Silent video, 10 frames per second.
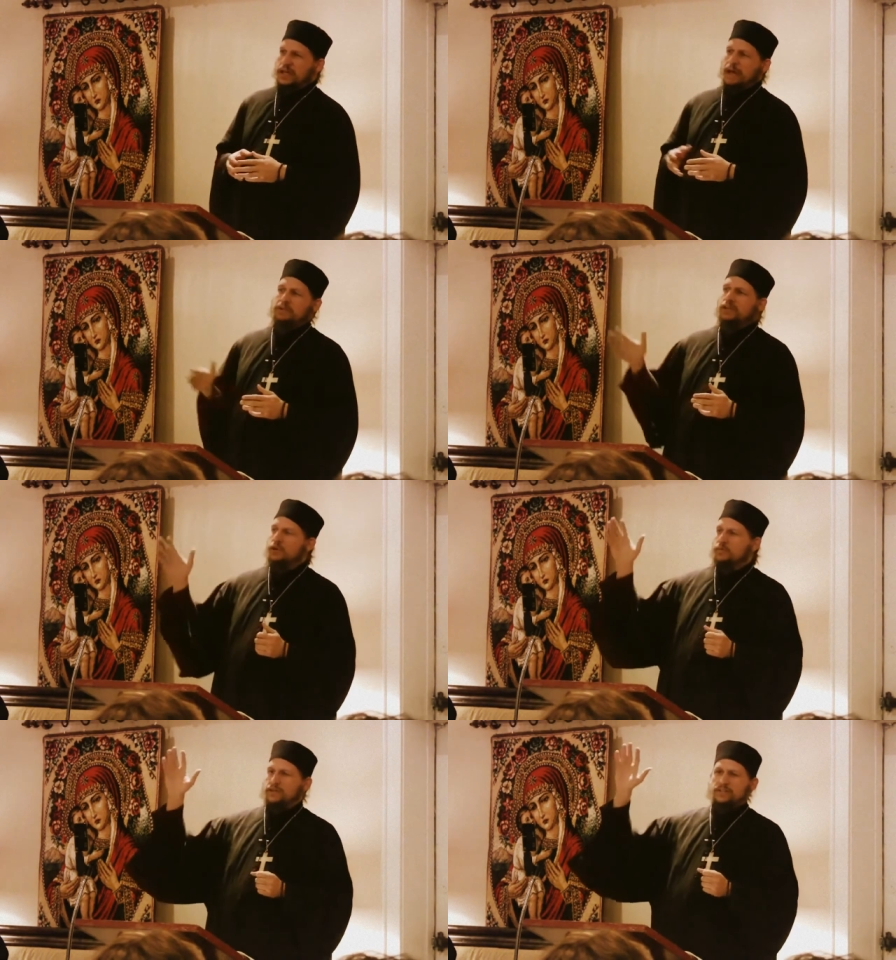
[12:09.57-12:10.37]
How many
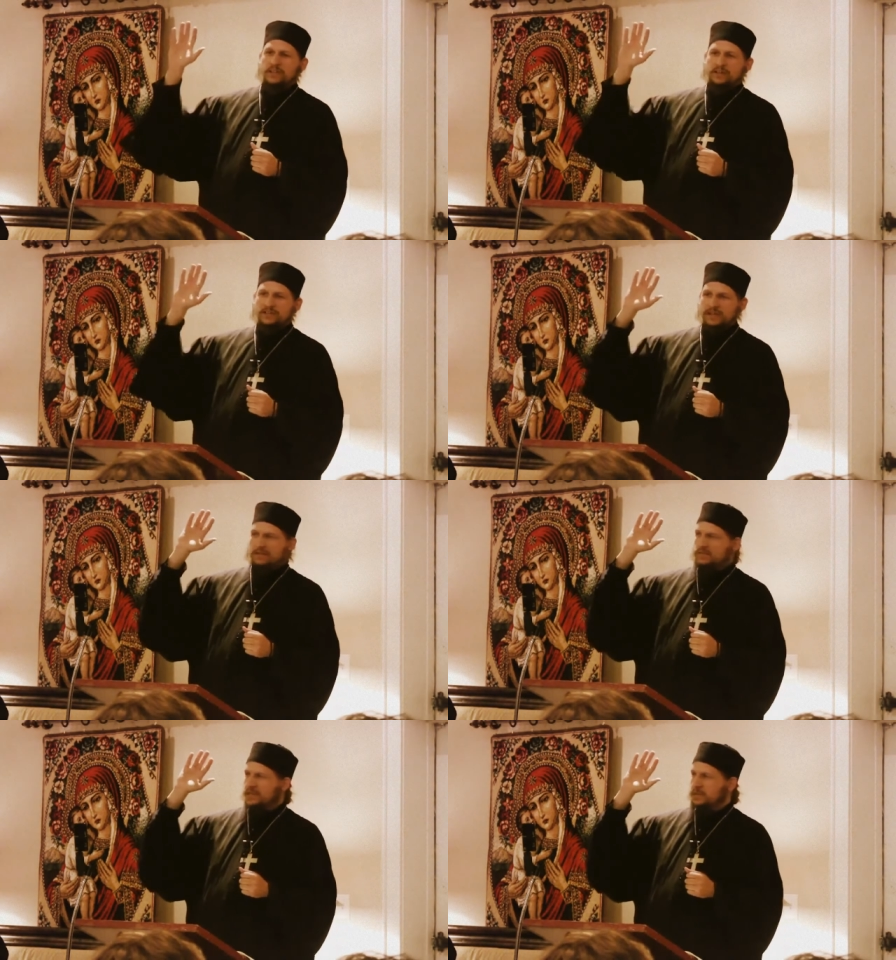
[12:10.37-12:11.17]
know about Saint
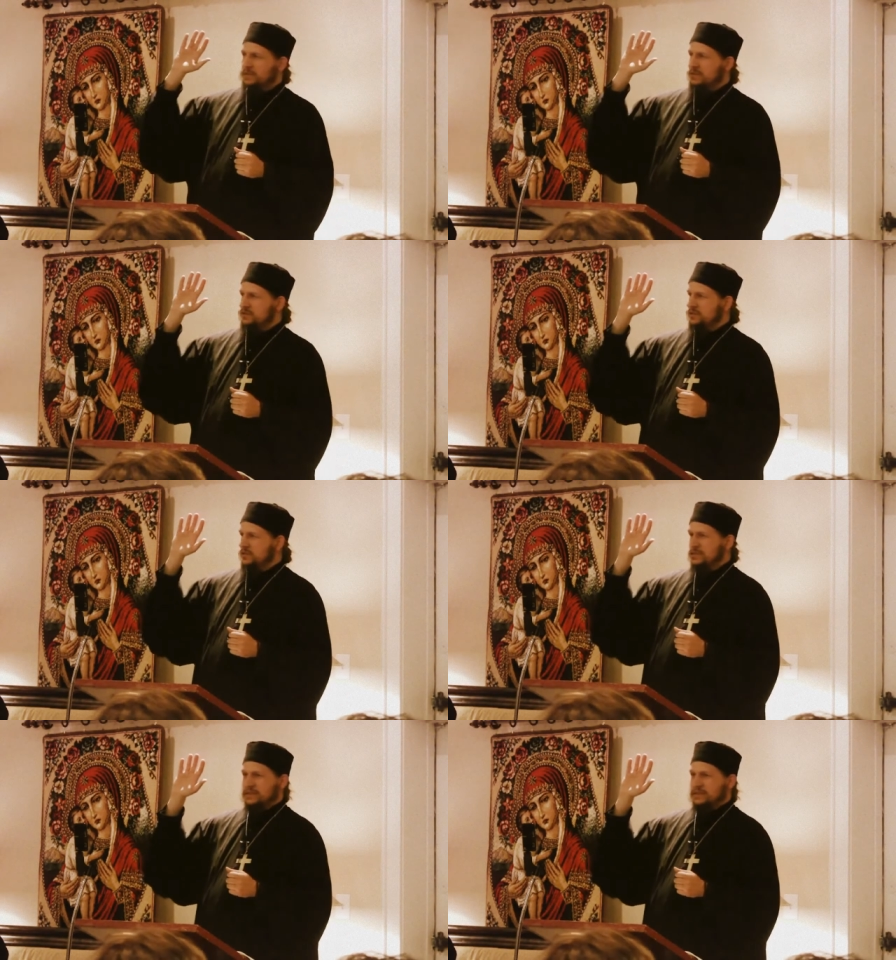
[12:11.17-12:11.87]
Arsenios the Cappadocian?